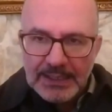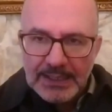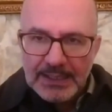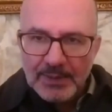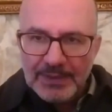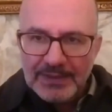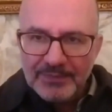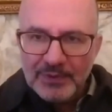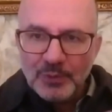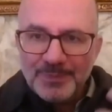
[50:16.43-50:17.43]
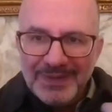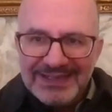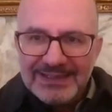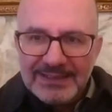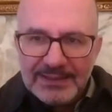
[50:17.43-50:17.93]
Whenever you
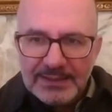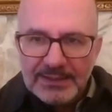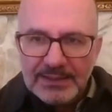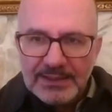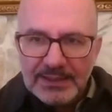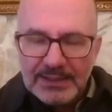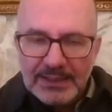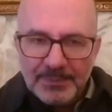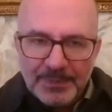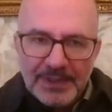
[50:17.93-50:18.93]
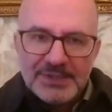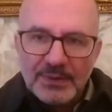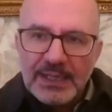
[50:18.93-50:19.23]
build a person